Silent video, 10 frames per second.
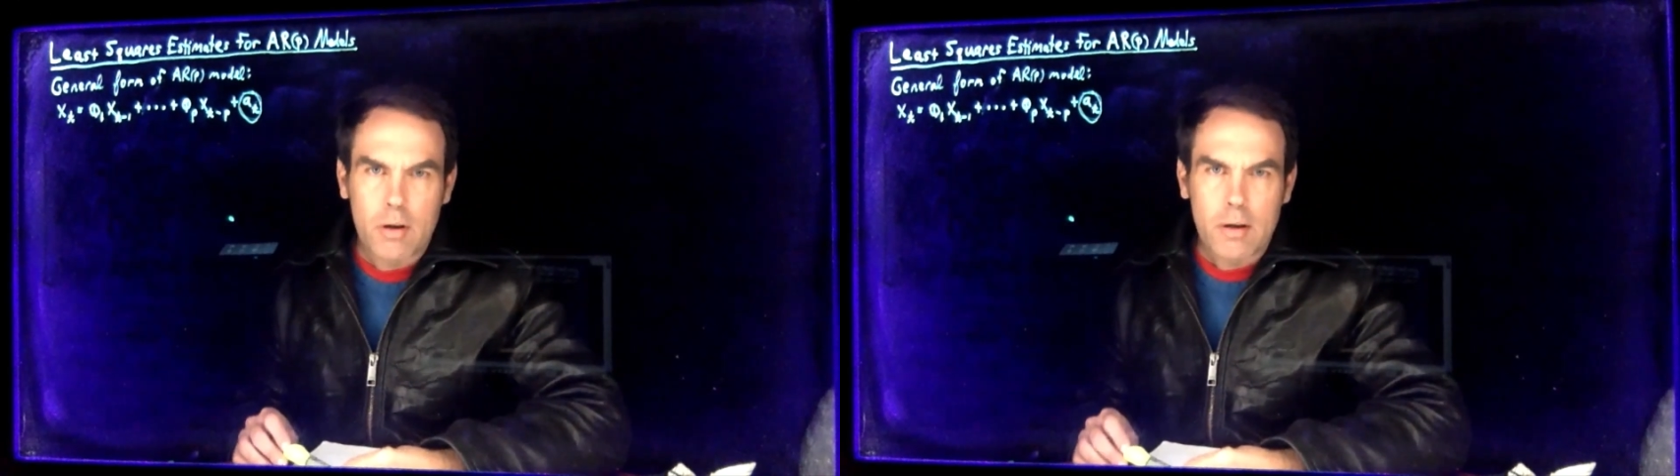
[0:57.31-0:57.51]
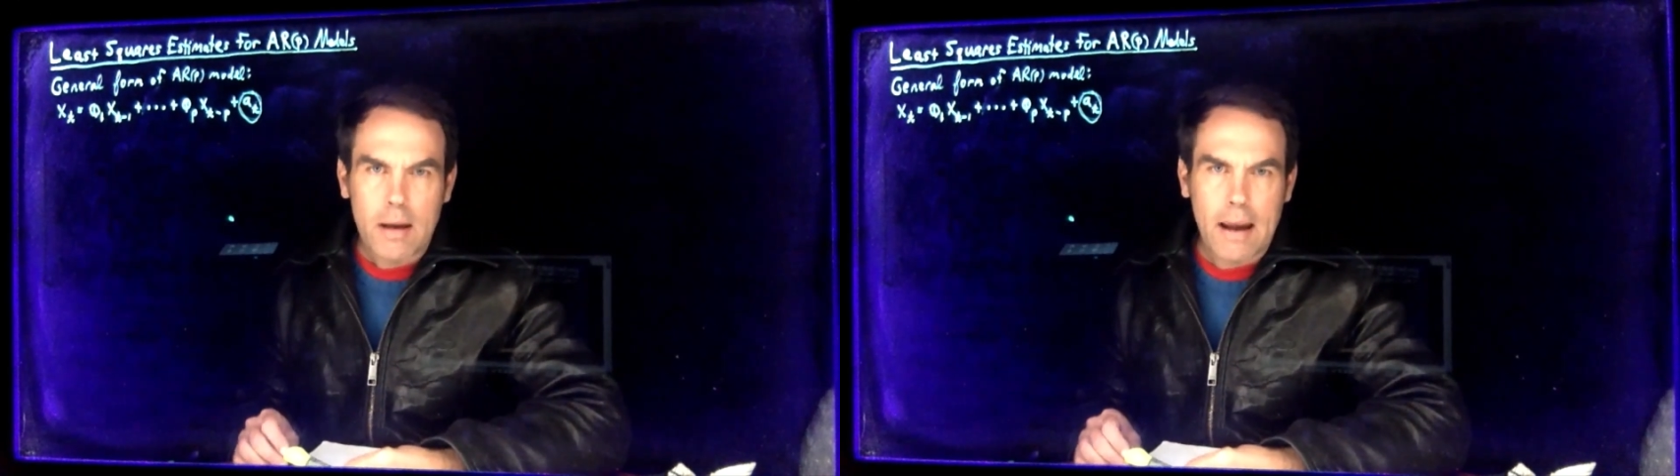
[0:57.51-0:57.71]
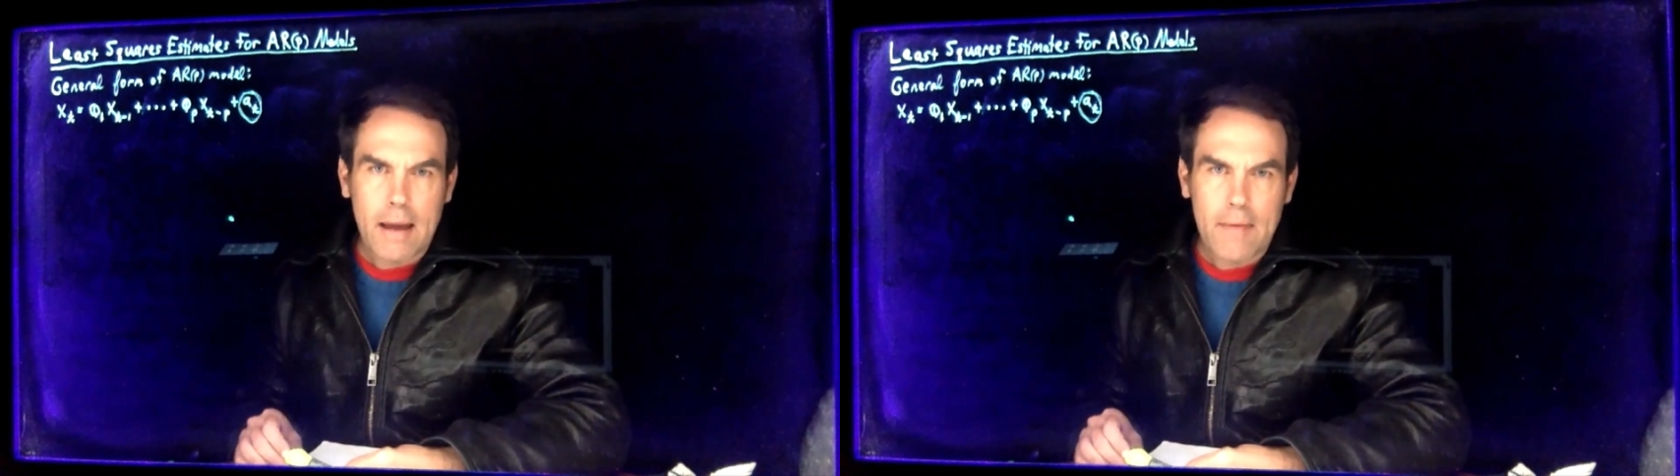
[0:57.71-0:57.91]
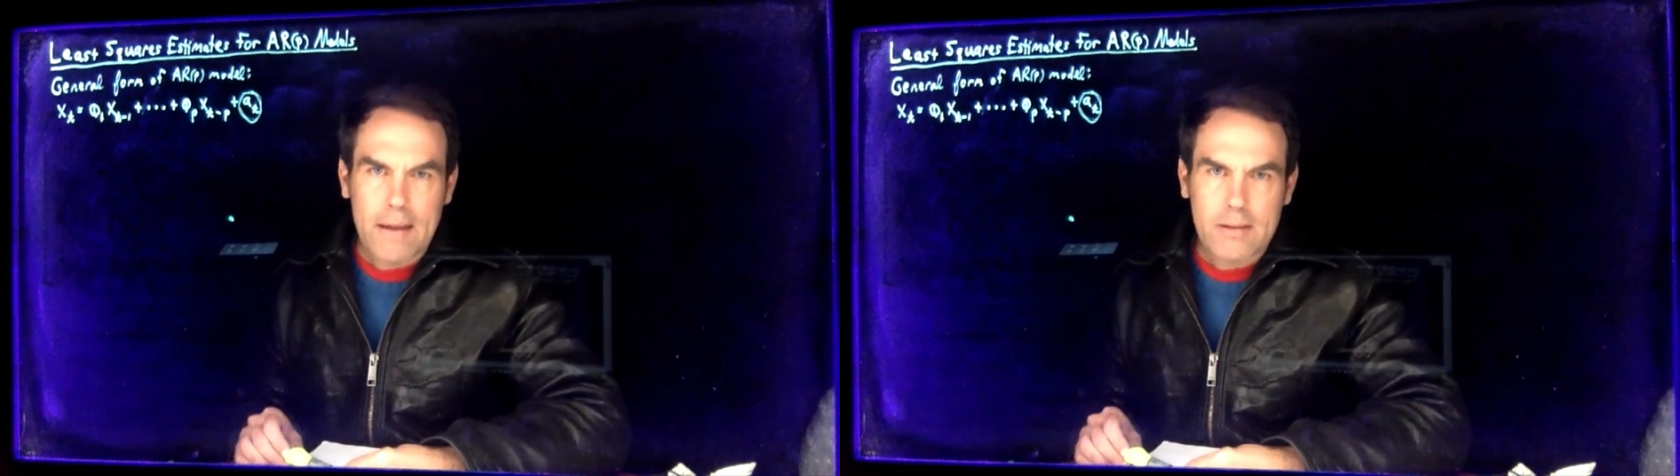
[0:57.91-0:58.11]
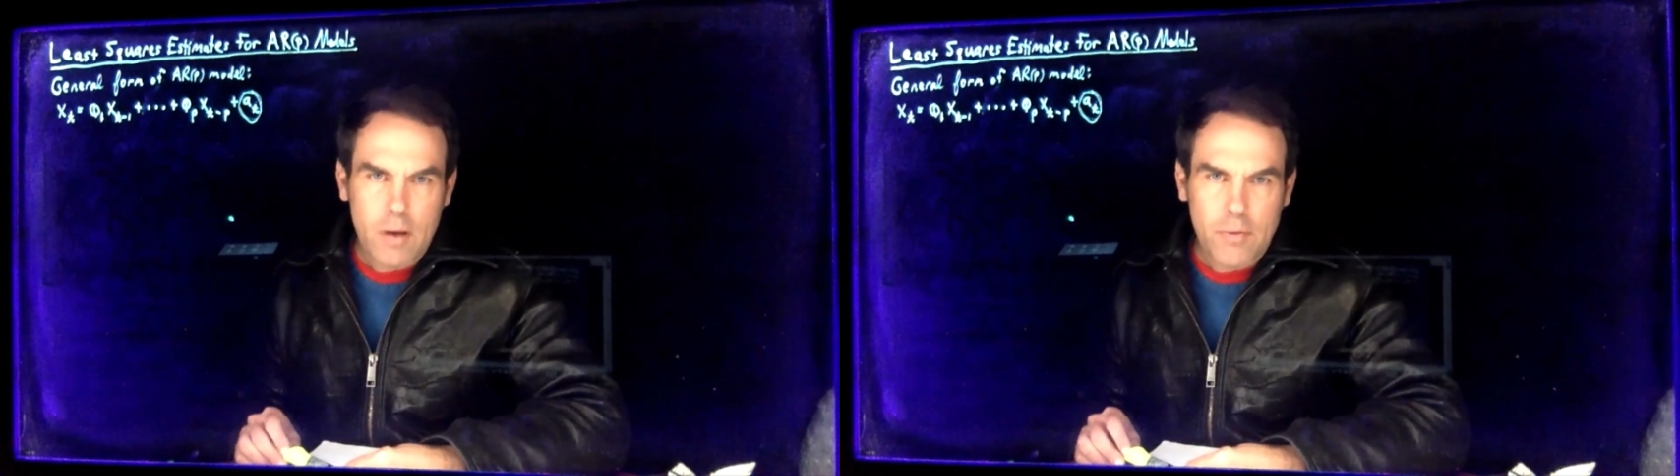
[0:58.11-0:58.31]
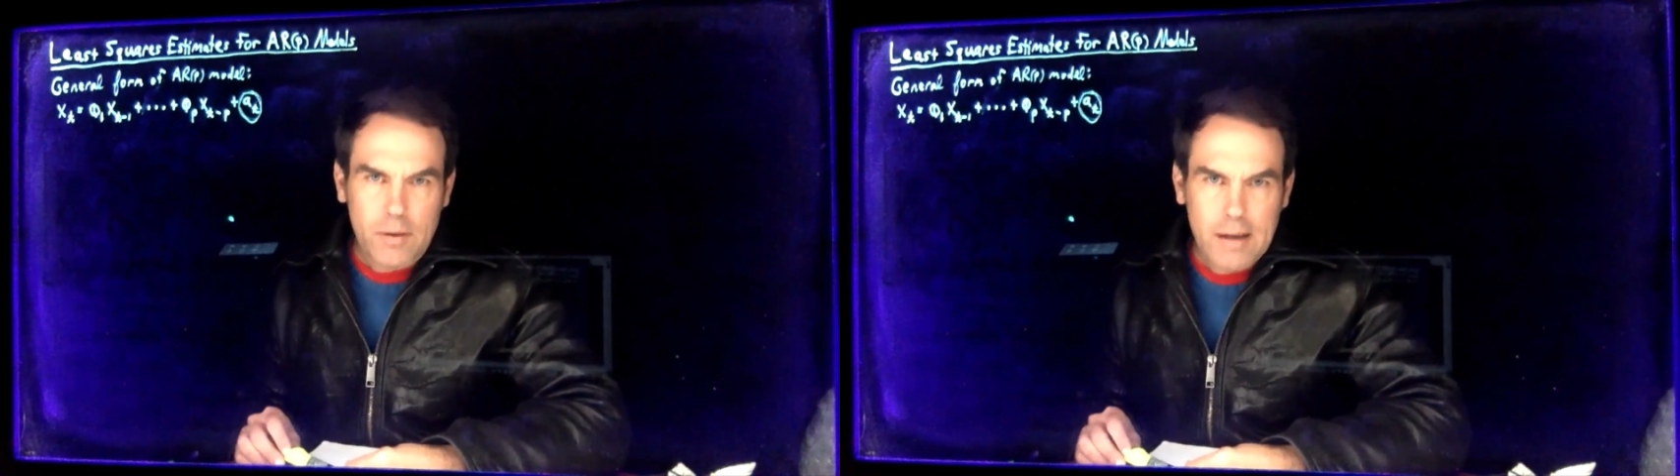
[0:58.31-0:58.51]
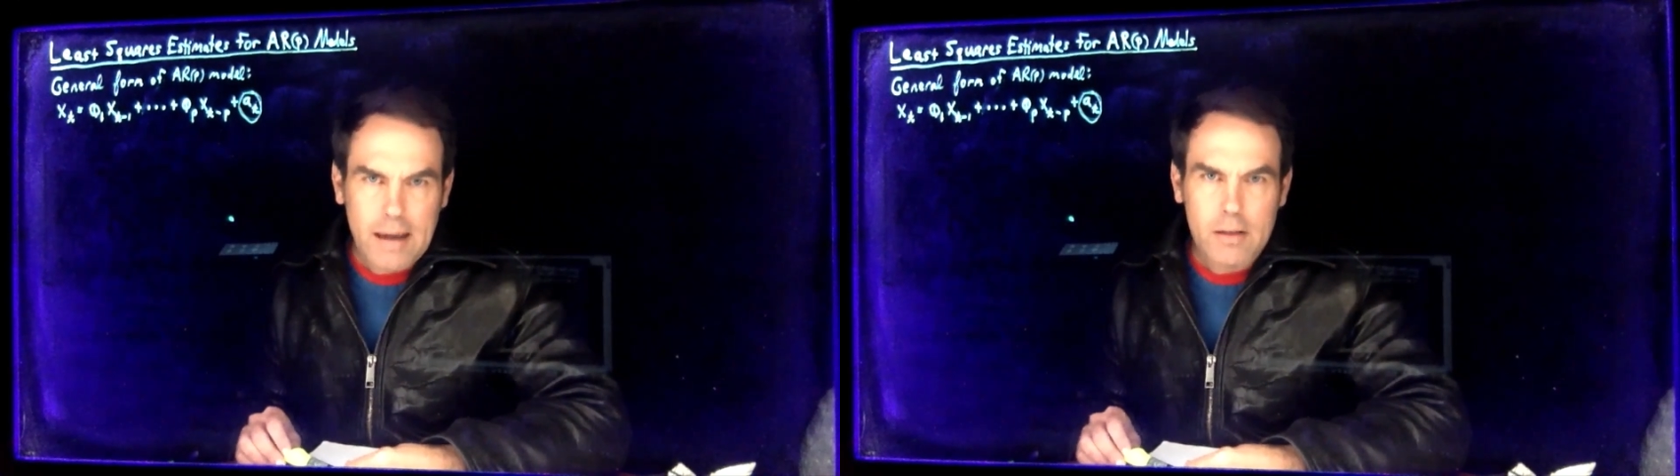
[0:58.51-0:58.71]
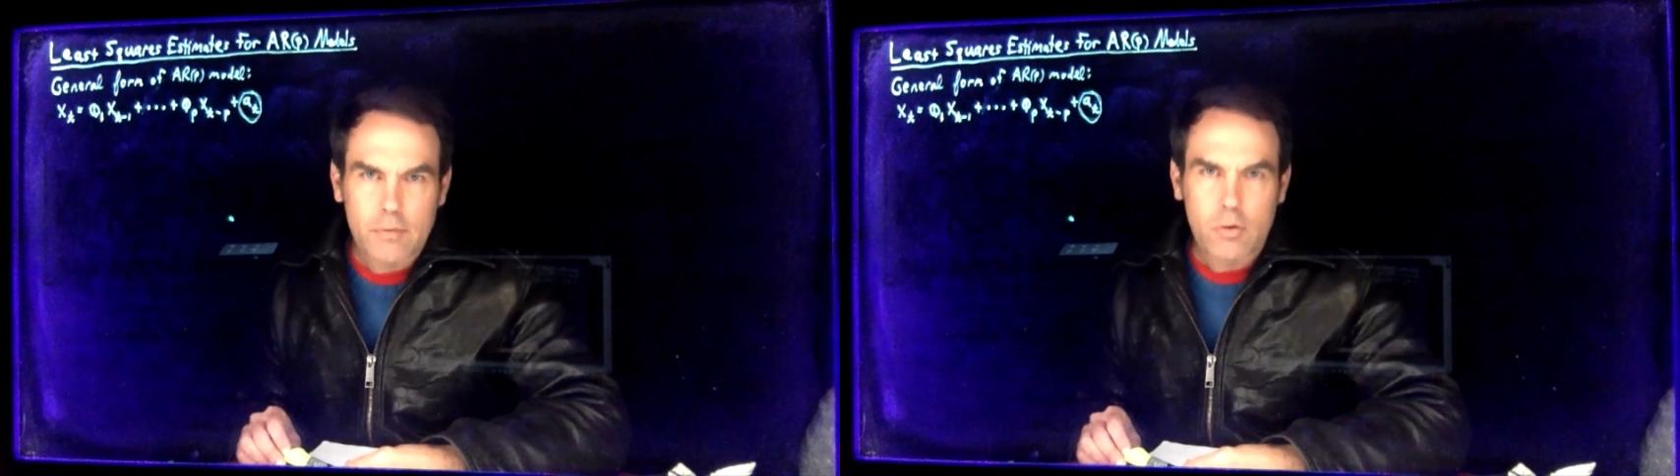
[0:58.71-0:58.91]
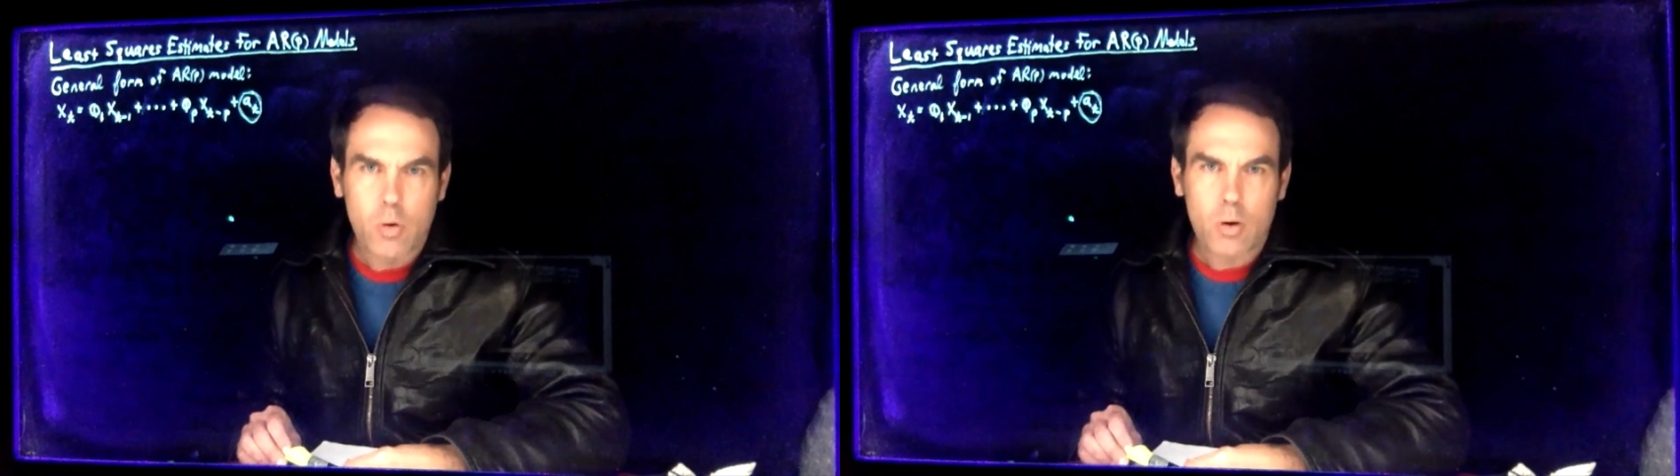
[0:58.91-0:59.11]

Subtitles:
And that's not the case, of course,